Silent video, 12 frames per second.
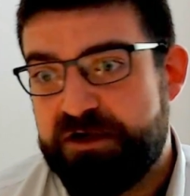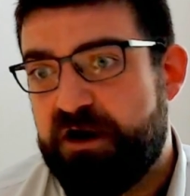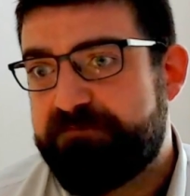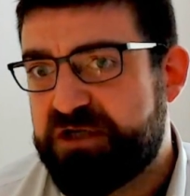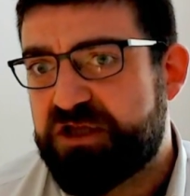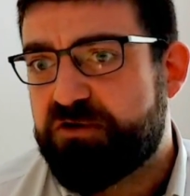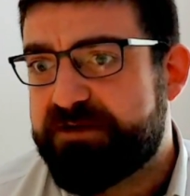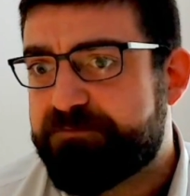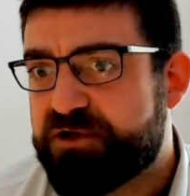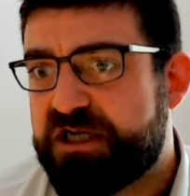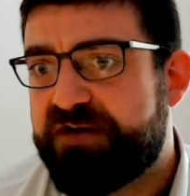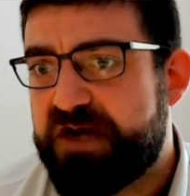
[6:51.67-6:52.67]
up to
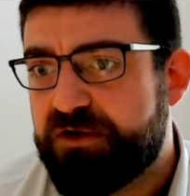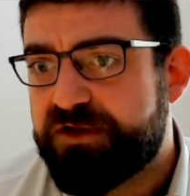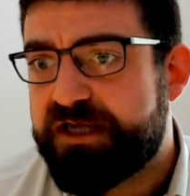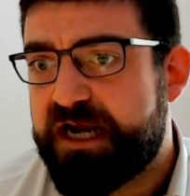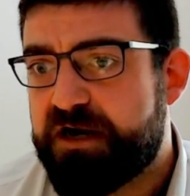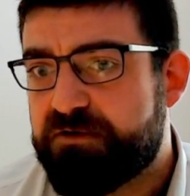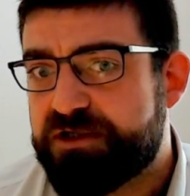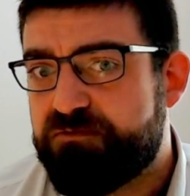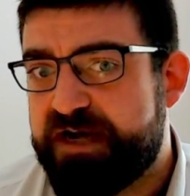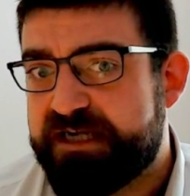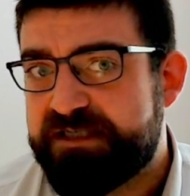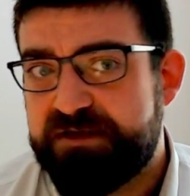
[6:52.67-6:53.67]
30% of healthcare is
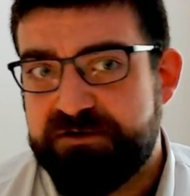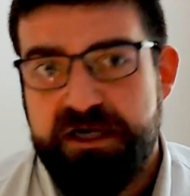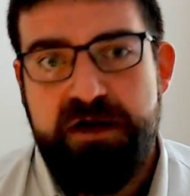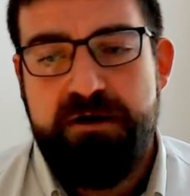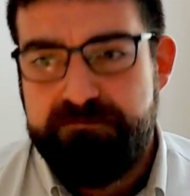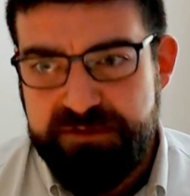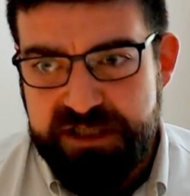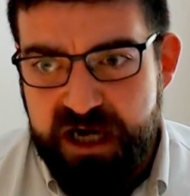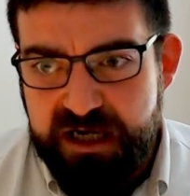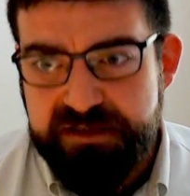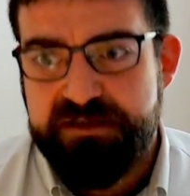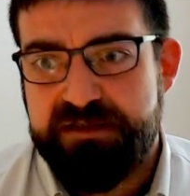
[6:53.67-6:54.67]
waste. There's
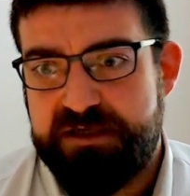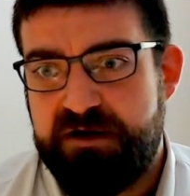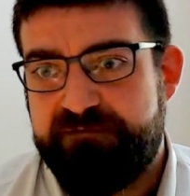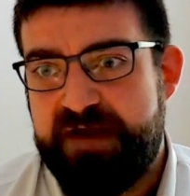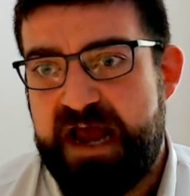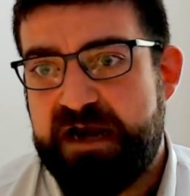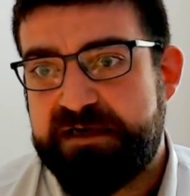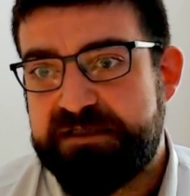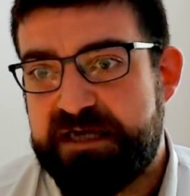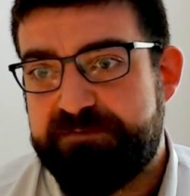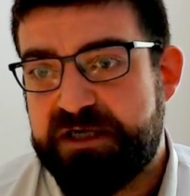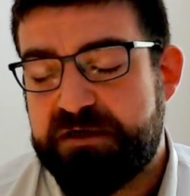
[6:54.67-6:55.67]
tons of
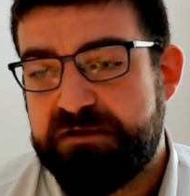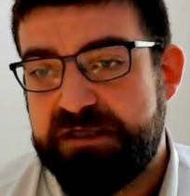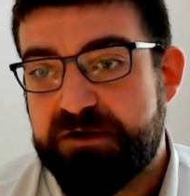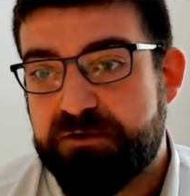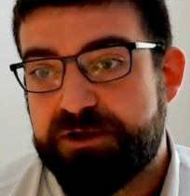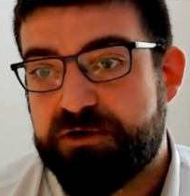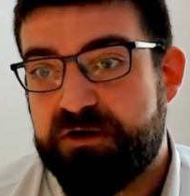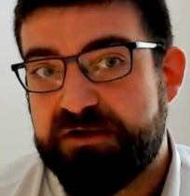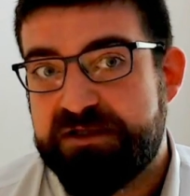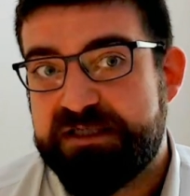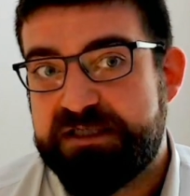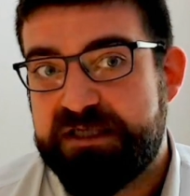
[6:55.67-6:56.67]
academic literature
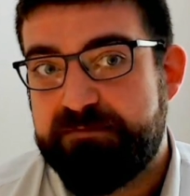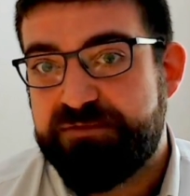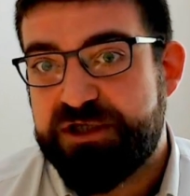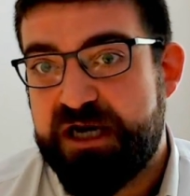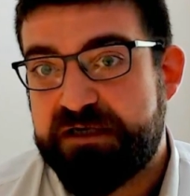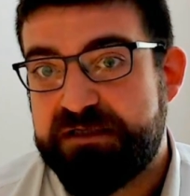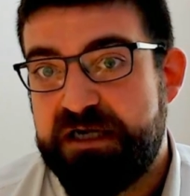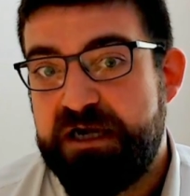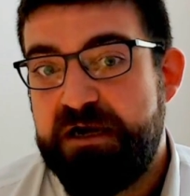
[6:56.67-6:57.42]
on this subject.